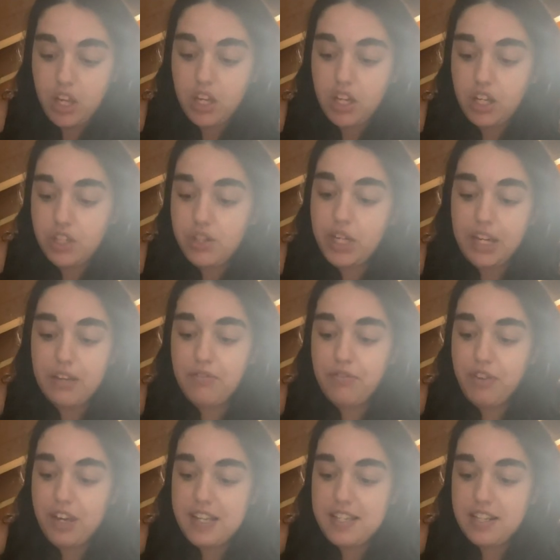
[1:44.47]
You can
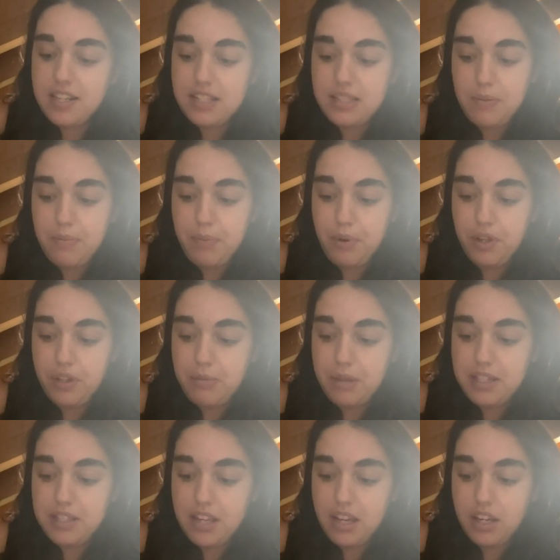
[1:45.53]
face a
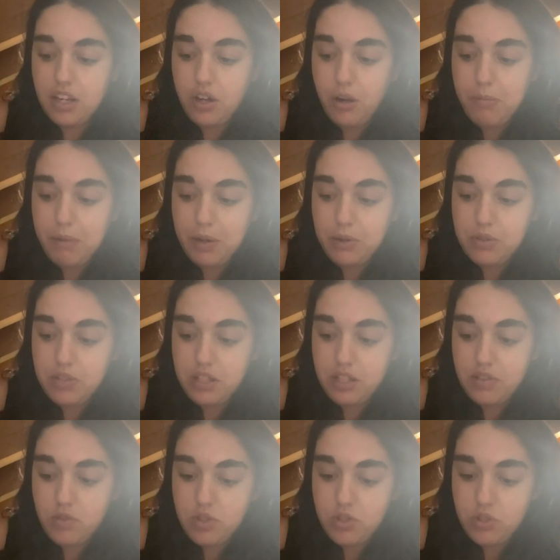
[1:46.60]
disappointment and come out
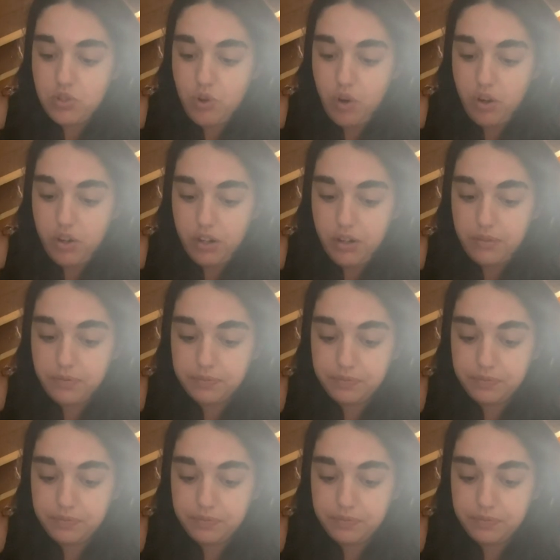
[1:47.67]
even stronger.